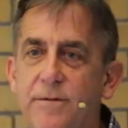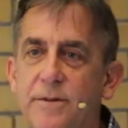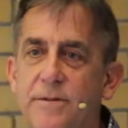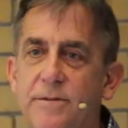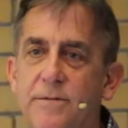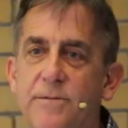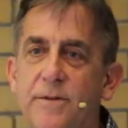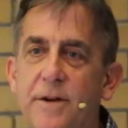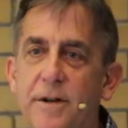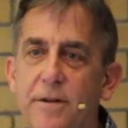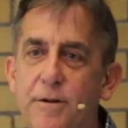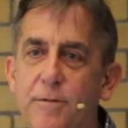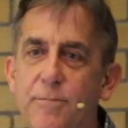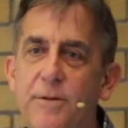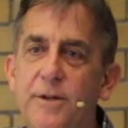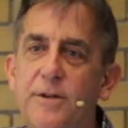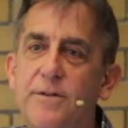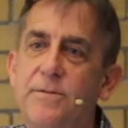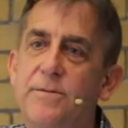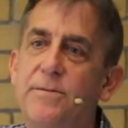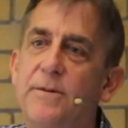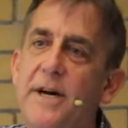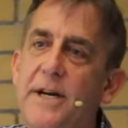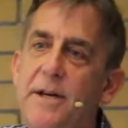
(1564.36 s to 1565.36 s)
was one of the
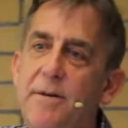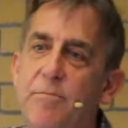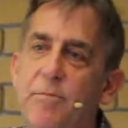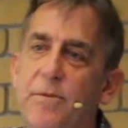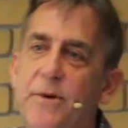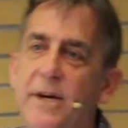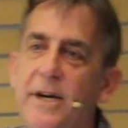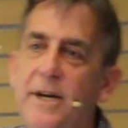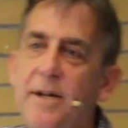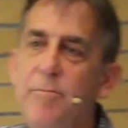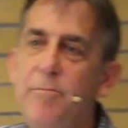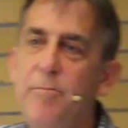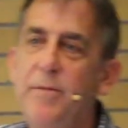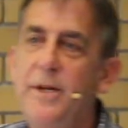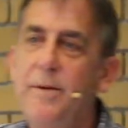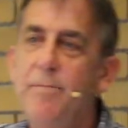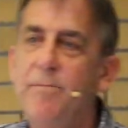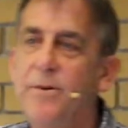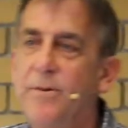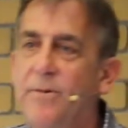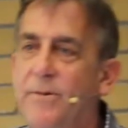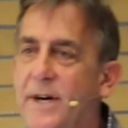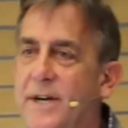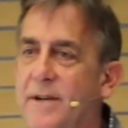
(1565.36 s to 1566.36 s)
most white bread
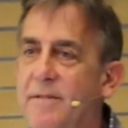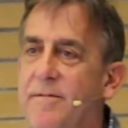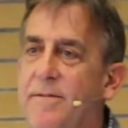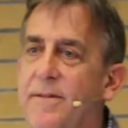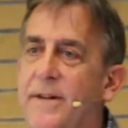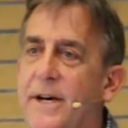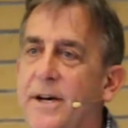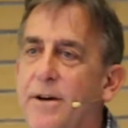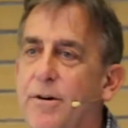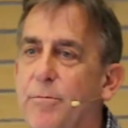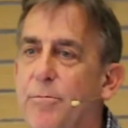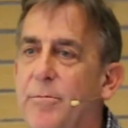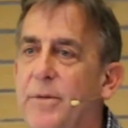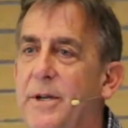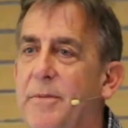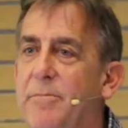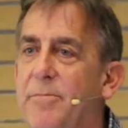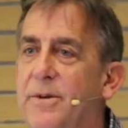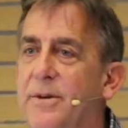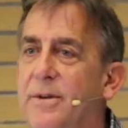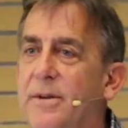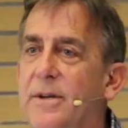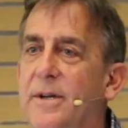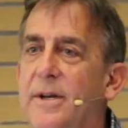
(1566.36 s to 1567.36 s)
people, white flour
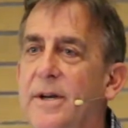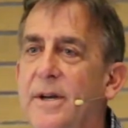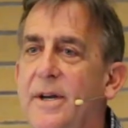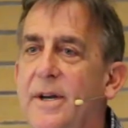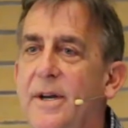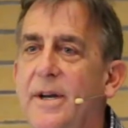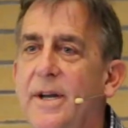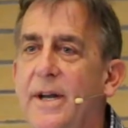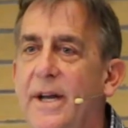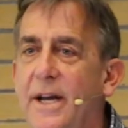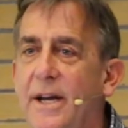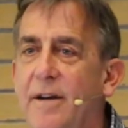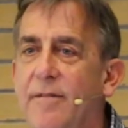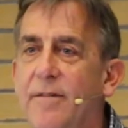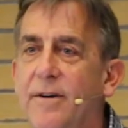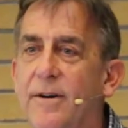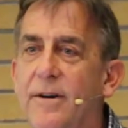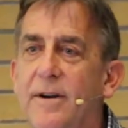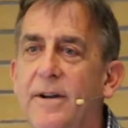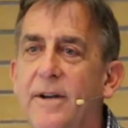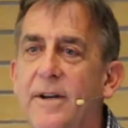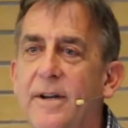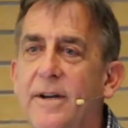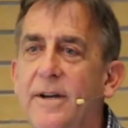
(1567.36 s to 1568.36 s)
people
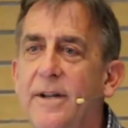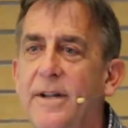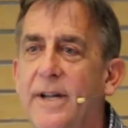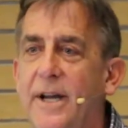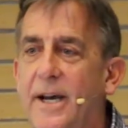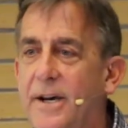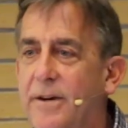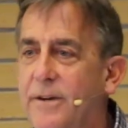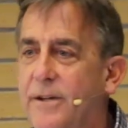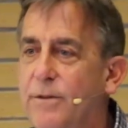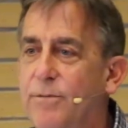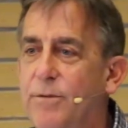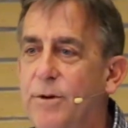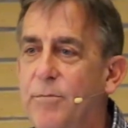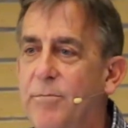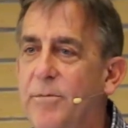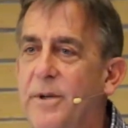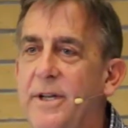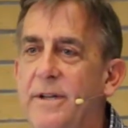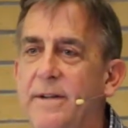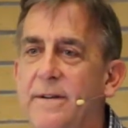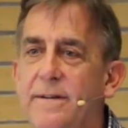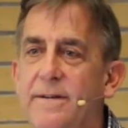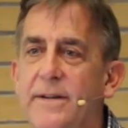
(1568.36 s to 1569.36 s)
ever. Now he won't
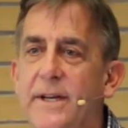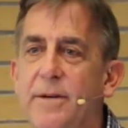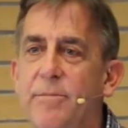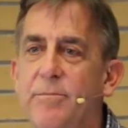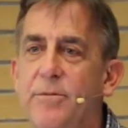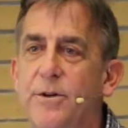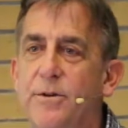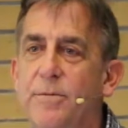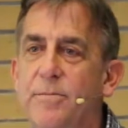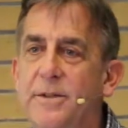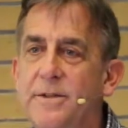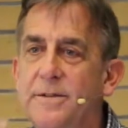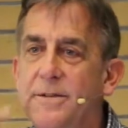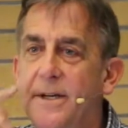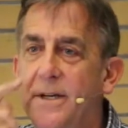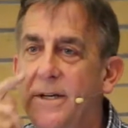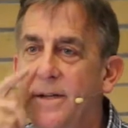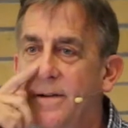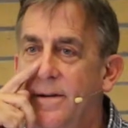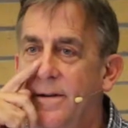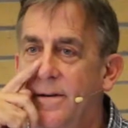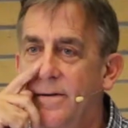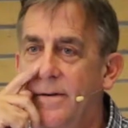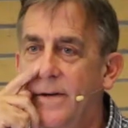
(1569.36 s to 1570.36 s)
be in the same room as
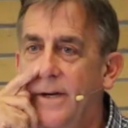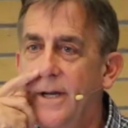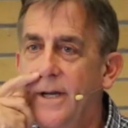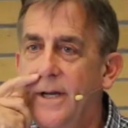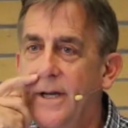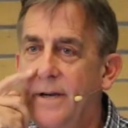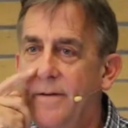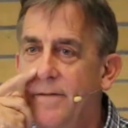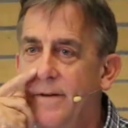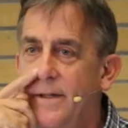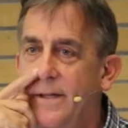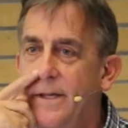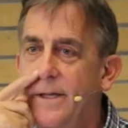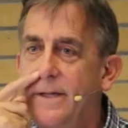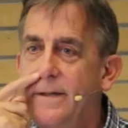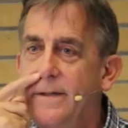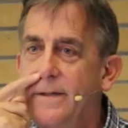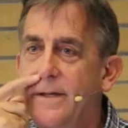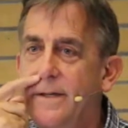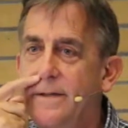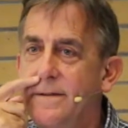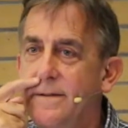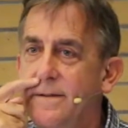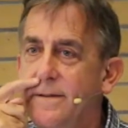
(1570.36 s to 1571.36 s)
it, right? Everything he
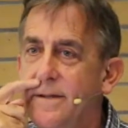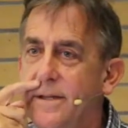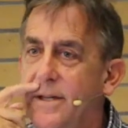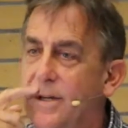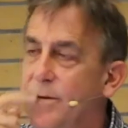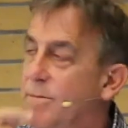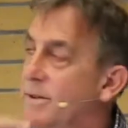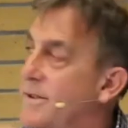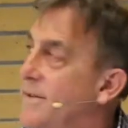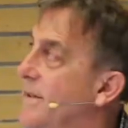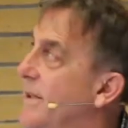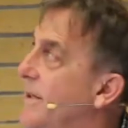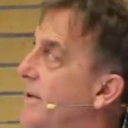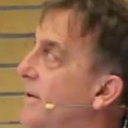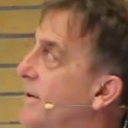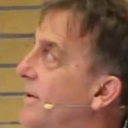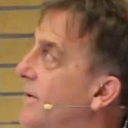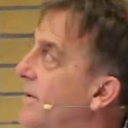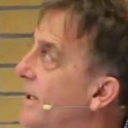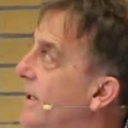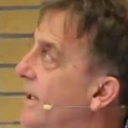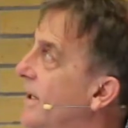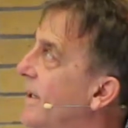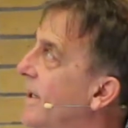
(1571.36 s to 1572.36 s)
does is 100%
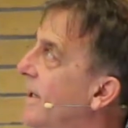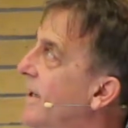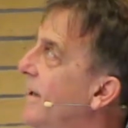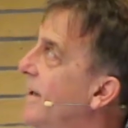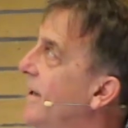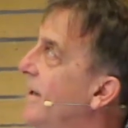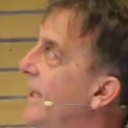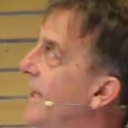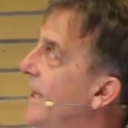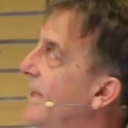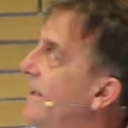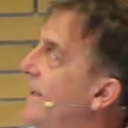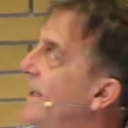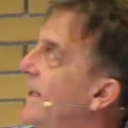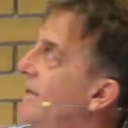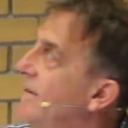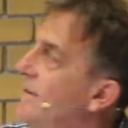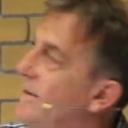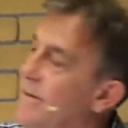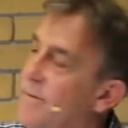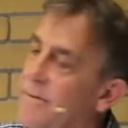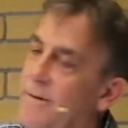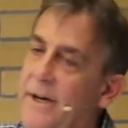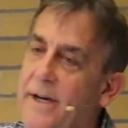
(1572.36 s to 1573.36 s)
whole wheat. That
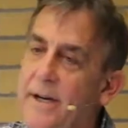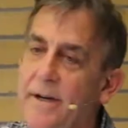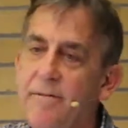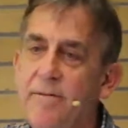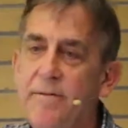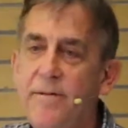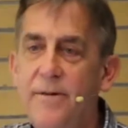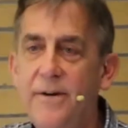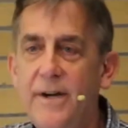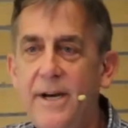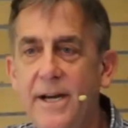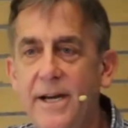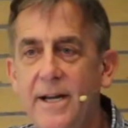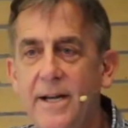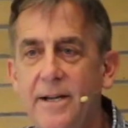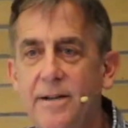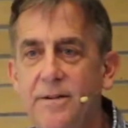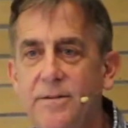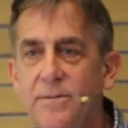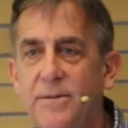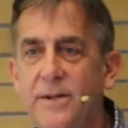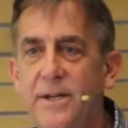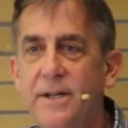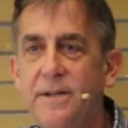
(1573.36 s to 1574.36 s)
takes the right variety
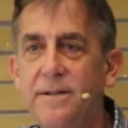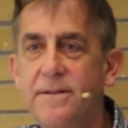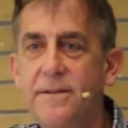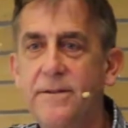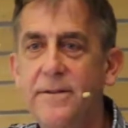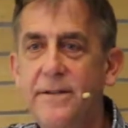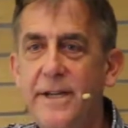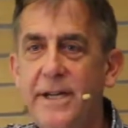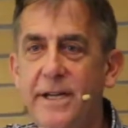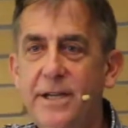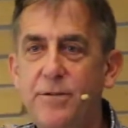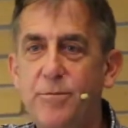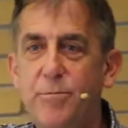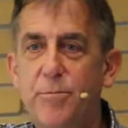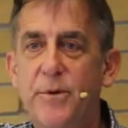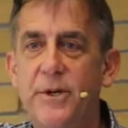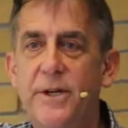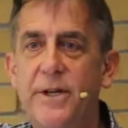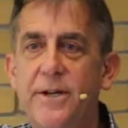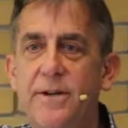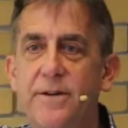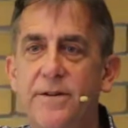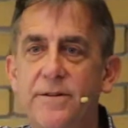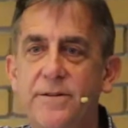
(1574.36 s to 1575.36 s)
as well. So it takes
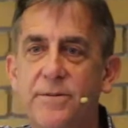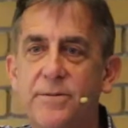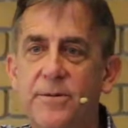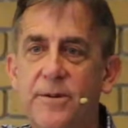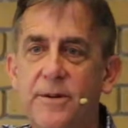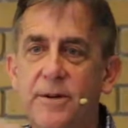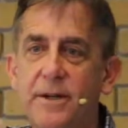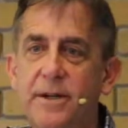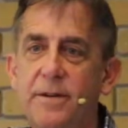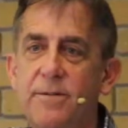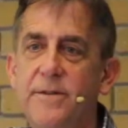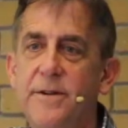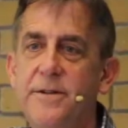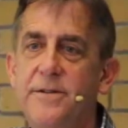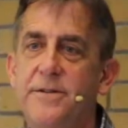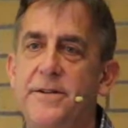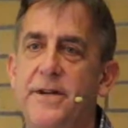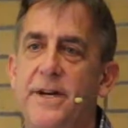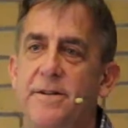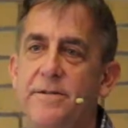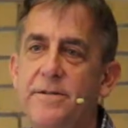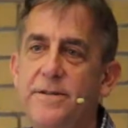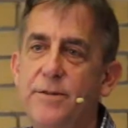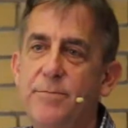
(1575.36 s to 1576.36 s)
breeders working with
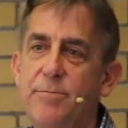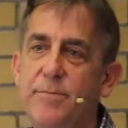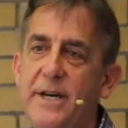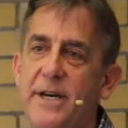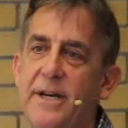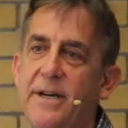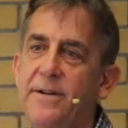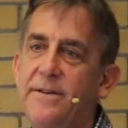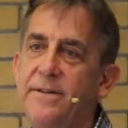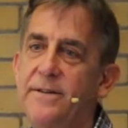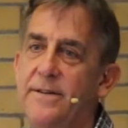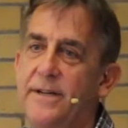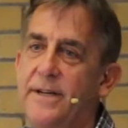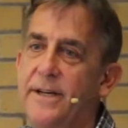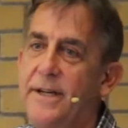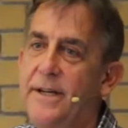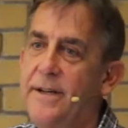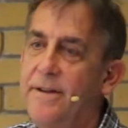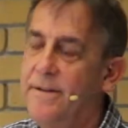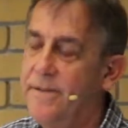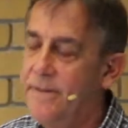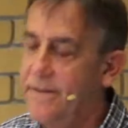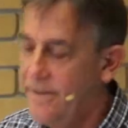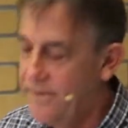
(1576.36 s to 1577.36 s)
chefs and bakers
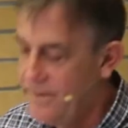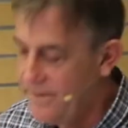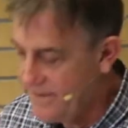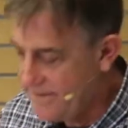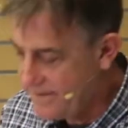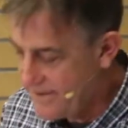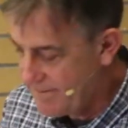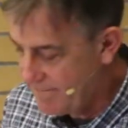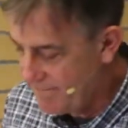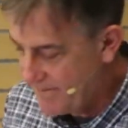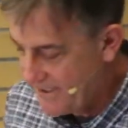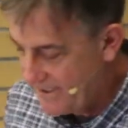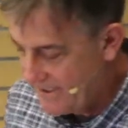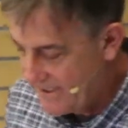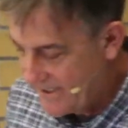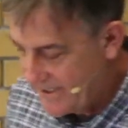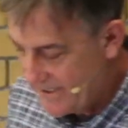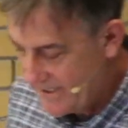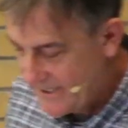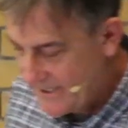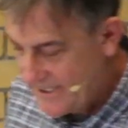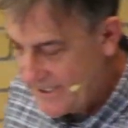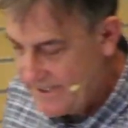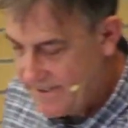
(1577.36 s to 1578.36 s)
together to do something
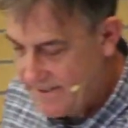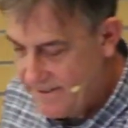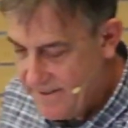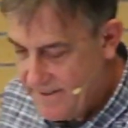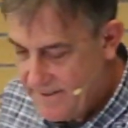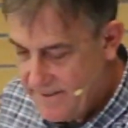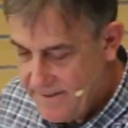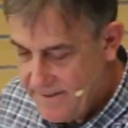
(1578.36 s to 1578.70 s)
like that.